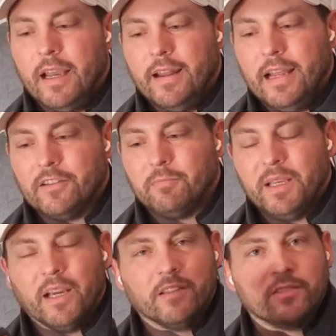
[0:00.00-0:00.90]
and that's
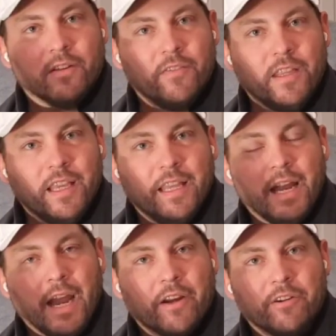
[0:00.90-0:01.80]
because of the
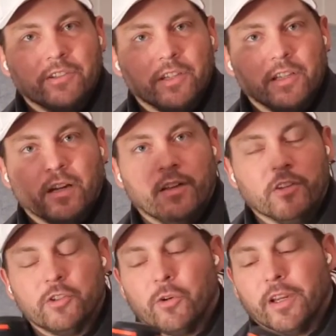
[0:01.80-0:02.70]
inaccuracy on
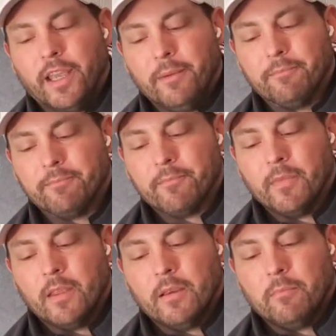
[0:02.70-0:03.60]
the short game.
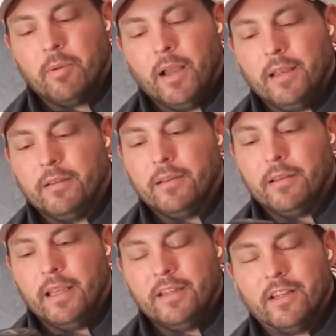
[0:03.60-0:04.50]
But
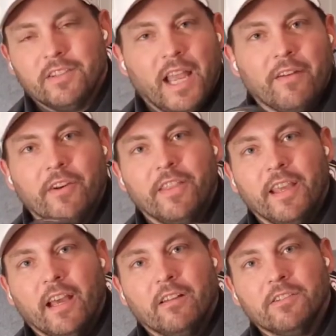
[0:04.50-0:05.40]
it does
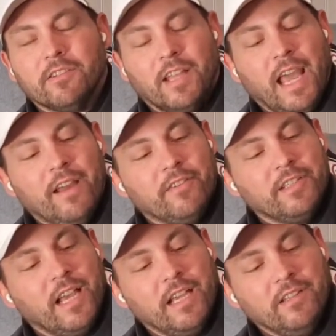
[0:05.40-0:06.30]
everything else as
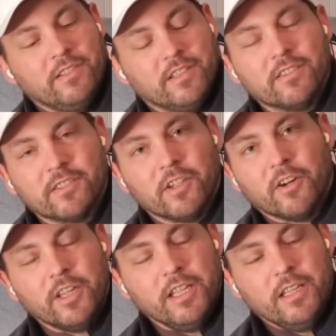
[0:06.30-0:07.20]
advertised. It's
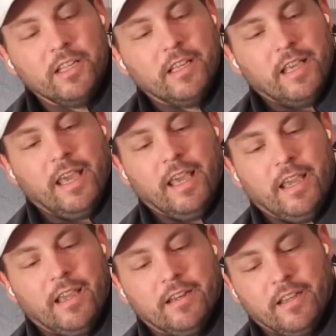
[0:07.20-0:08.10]
sturdy,
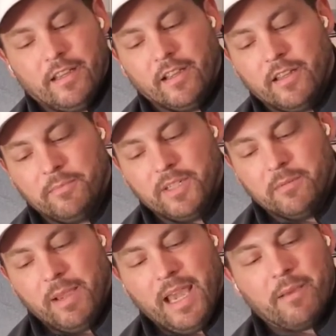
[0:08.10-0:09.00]
and it can clip to
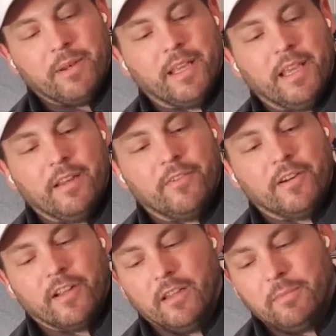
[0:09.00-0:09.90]
your bag. But again, if
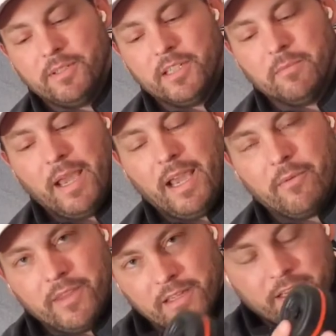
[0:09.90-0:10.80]
you're going to clip it to your
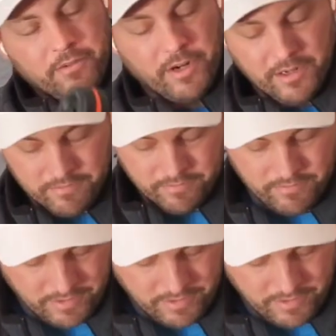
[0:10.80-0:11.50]
bag with that D-ring,